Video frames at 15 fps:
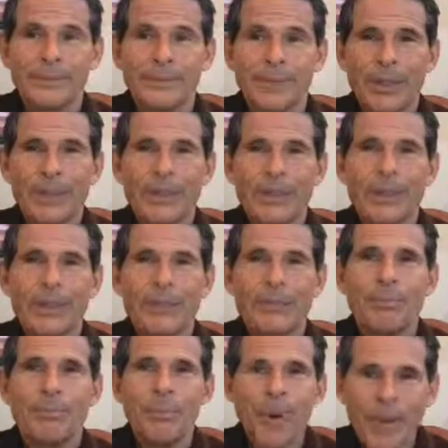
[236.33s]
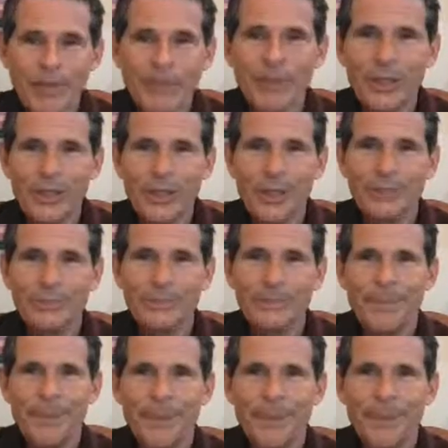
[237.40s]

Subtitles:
But the mausoleum